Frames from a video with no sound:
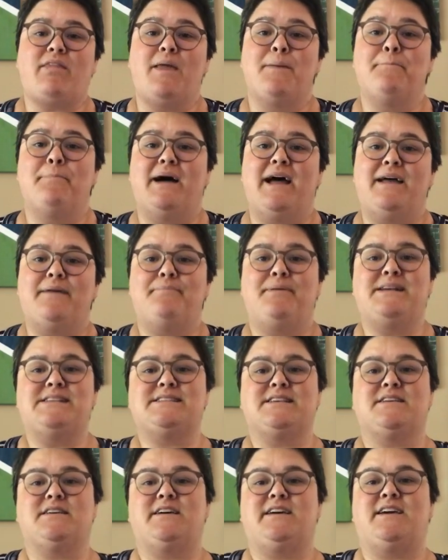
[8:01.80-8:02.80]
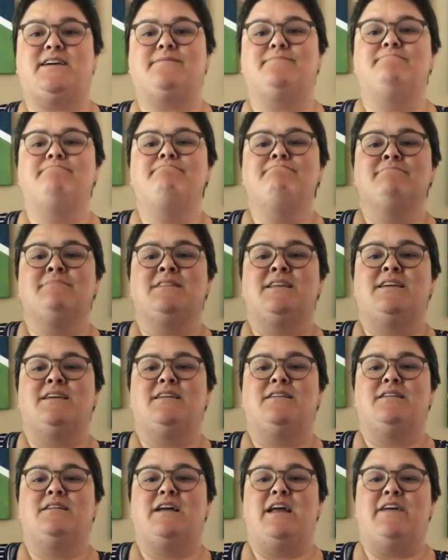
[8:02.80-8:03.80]
But basically,
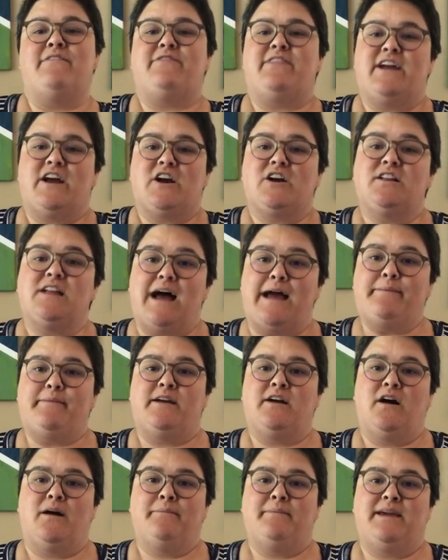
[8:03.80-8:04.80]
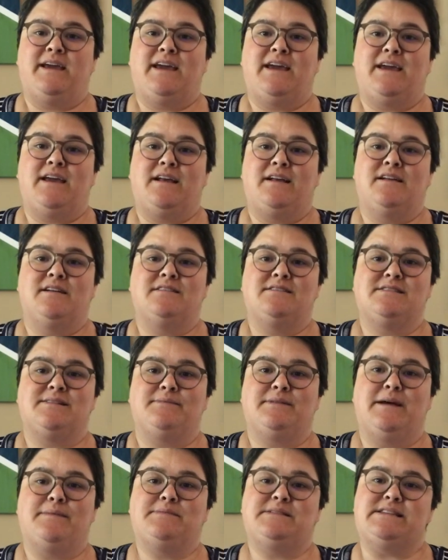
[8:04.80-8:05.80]
if they're climbing on me,
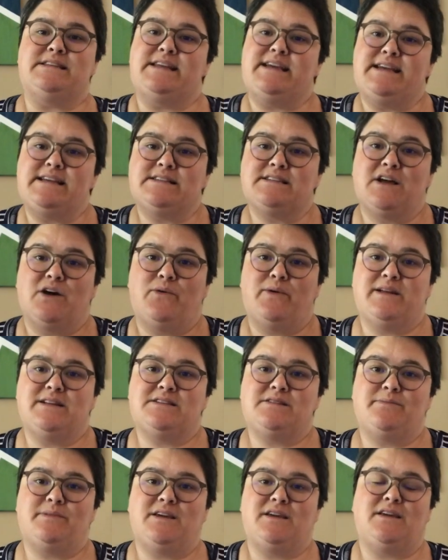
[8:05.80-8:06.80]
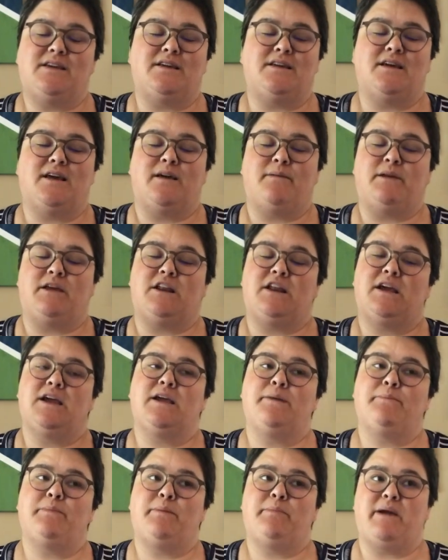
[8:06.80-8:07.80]
sometimes knees go into me. I mean, it
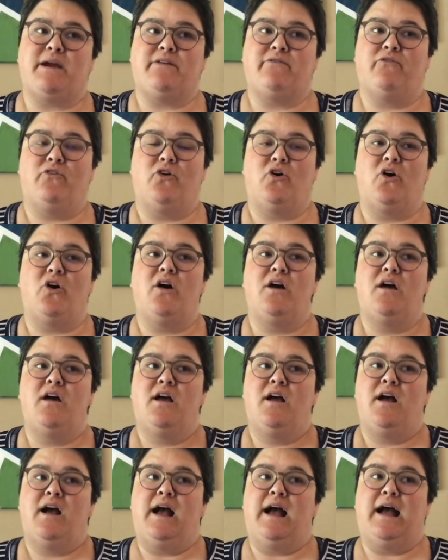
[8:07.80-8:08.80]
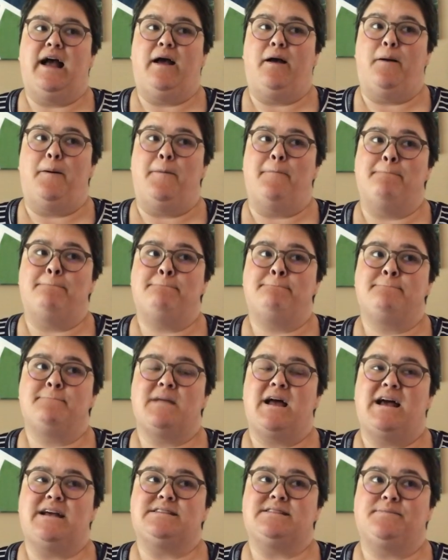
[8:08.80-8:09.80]
can be painful.
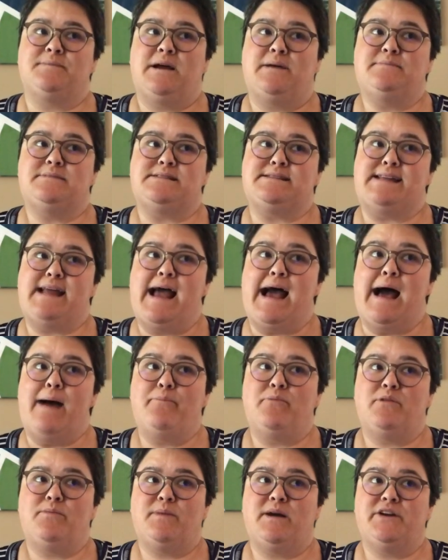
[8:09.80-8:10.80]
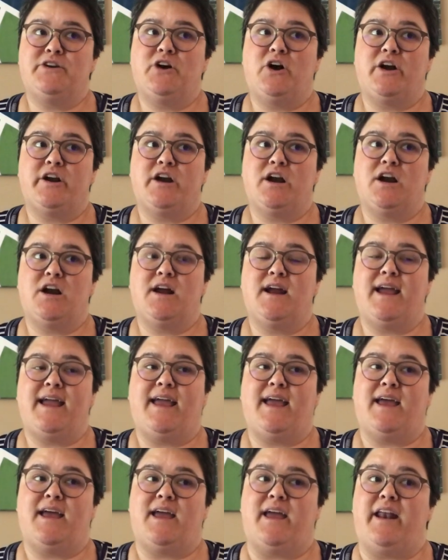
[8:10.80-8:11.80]
I sometimes nap with my daughter,
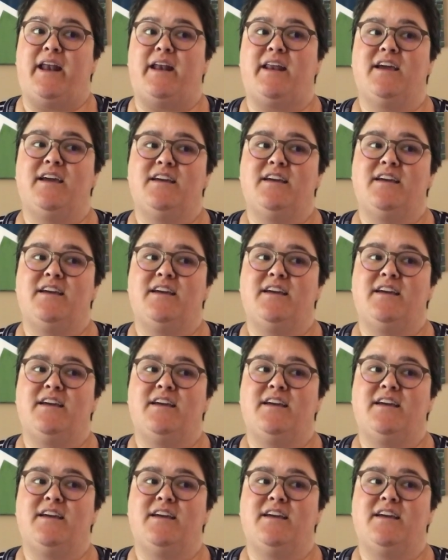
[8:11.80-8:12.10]
and